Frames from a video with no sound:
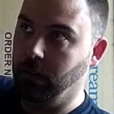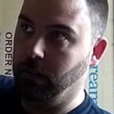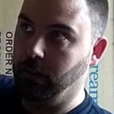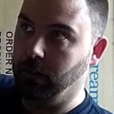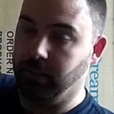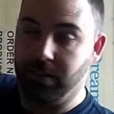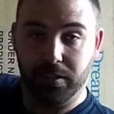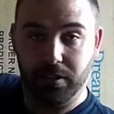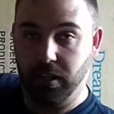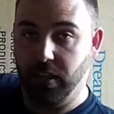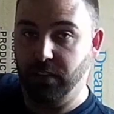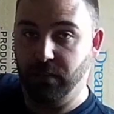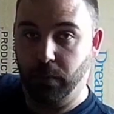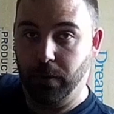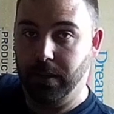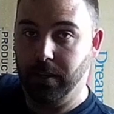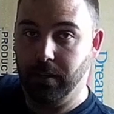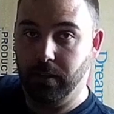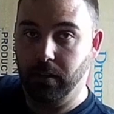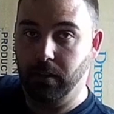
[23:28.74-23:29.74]
To see if we
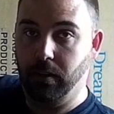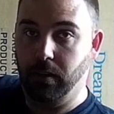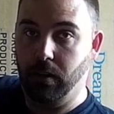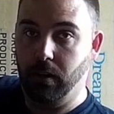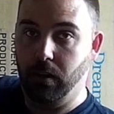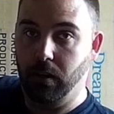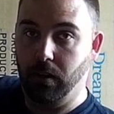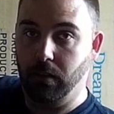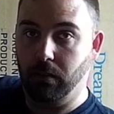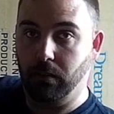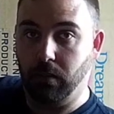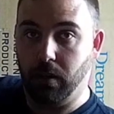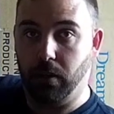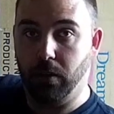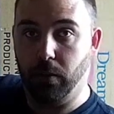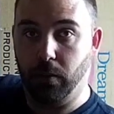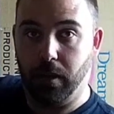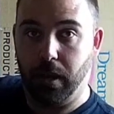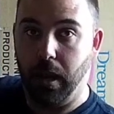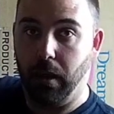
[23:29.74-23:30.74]
can go
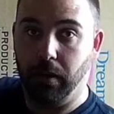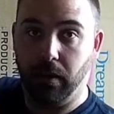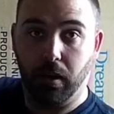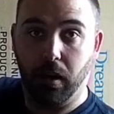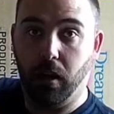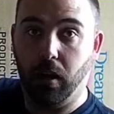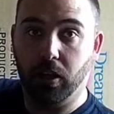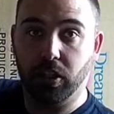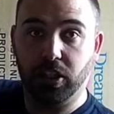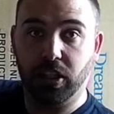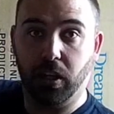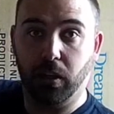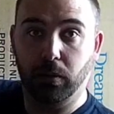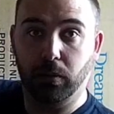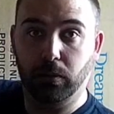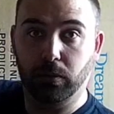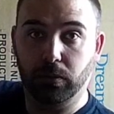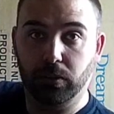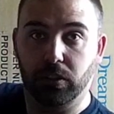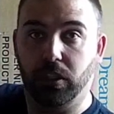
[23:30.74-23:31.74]
to a couple of car
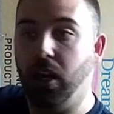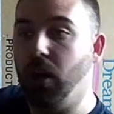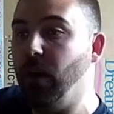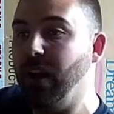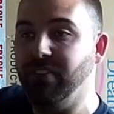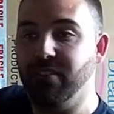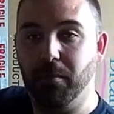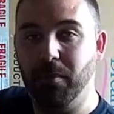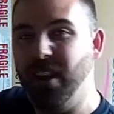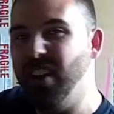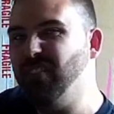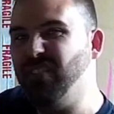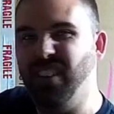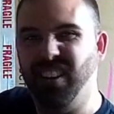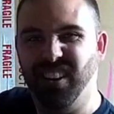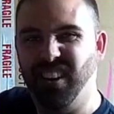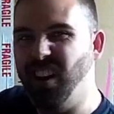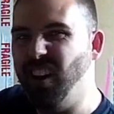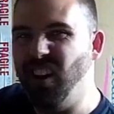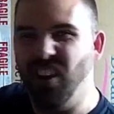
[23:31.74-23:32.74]
shows, have a bit of a
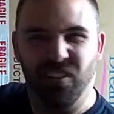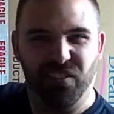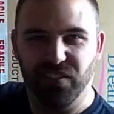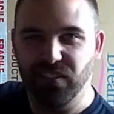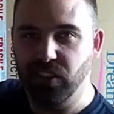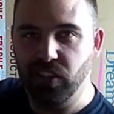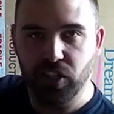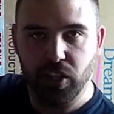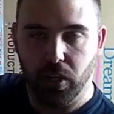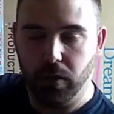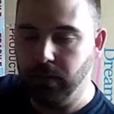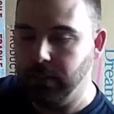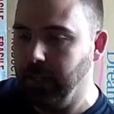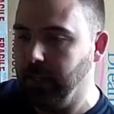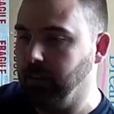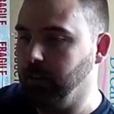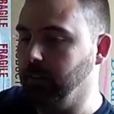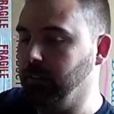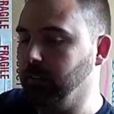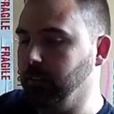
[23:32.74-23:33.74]
laugh and a joke, that
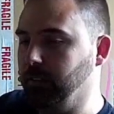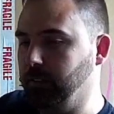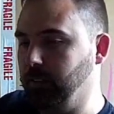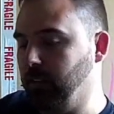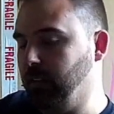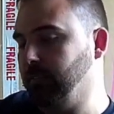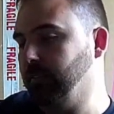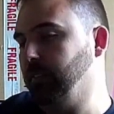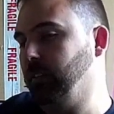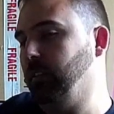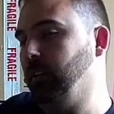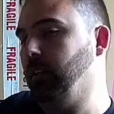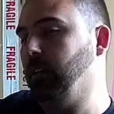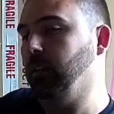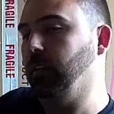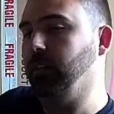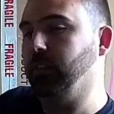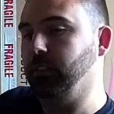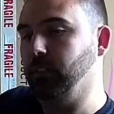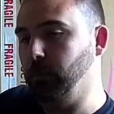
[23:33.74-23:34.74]
kind of stuff.
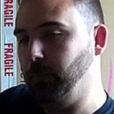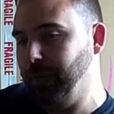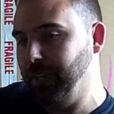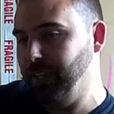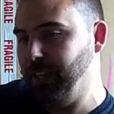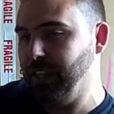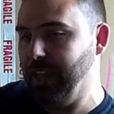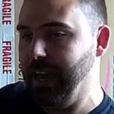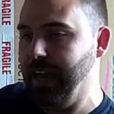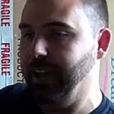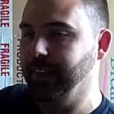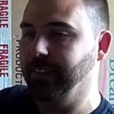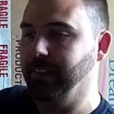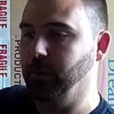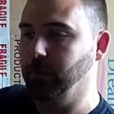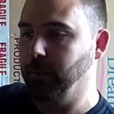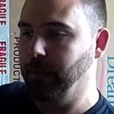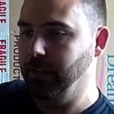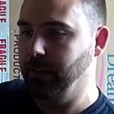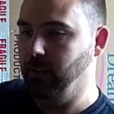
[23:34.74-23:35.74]
So there'll be that, and there'll
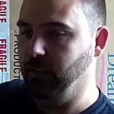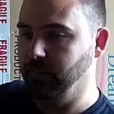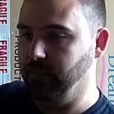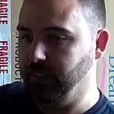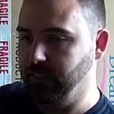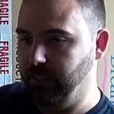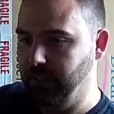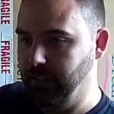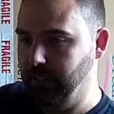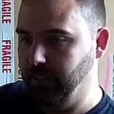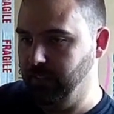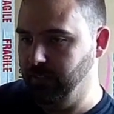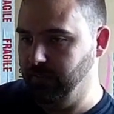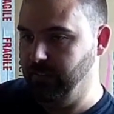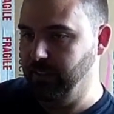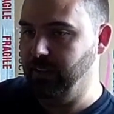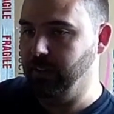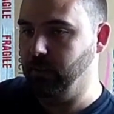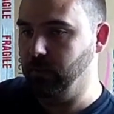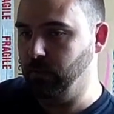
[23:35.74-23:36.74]
be obviously the
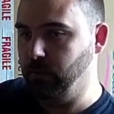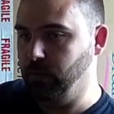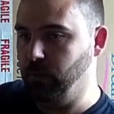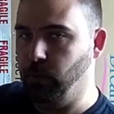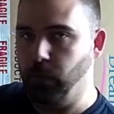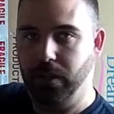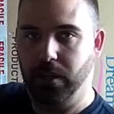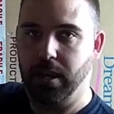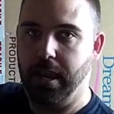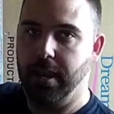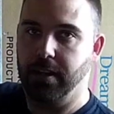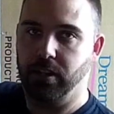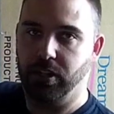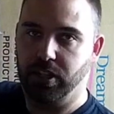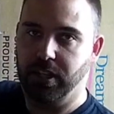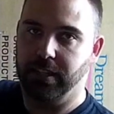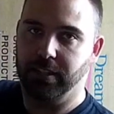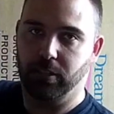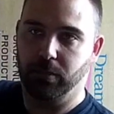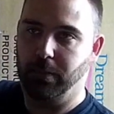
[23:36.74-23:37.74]
vehicles that we can
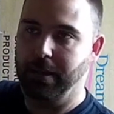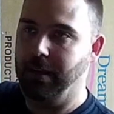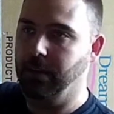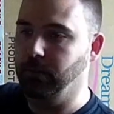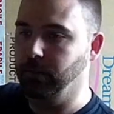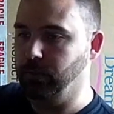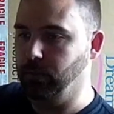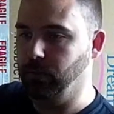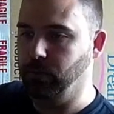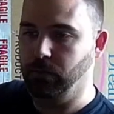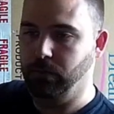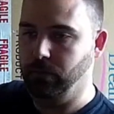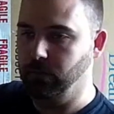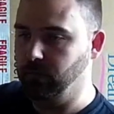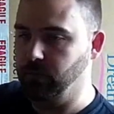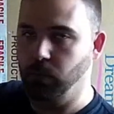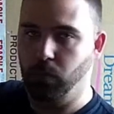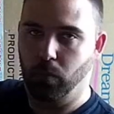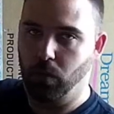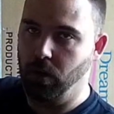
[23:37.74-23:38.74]
chat about, or
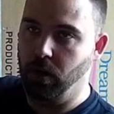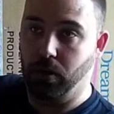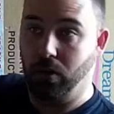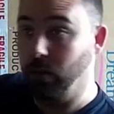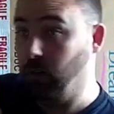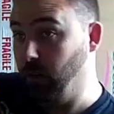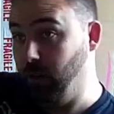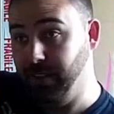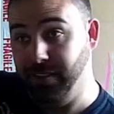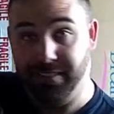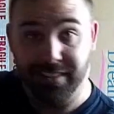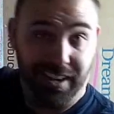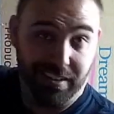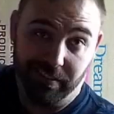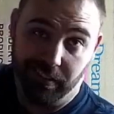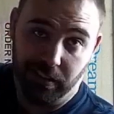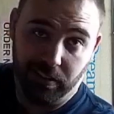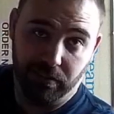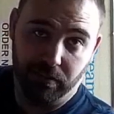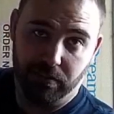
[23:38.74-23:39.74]
some work on, like the
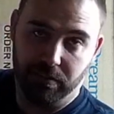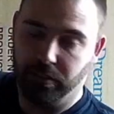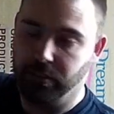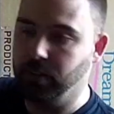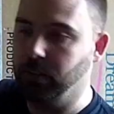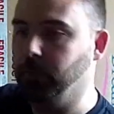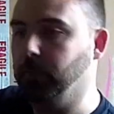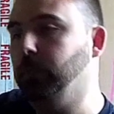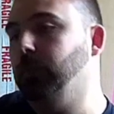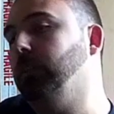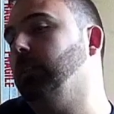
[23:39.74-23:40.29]
Terrican, for example.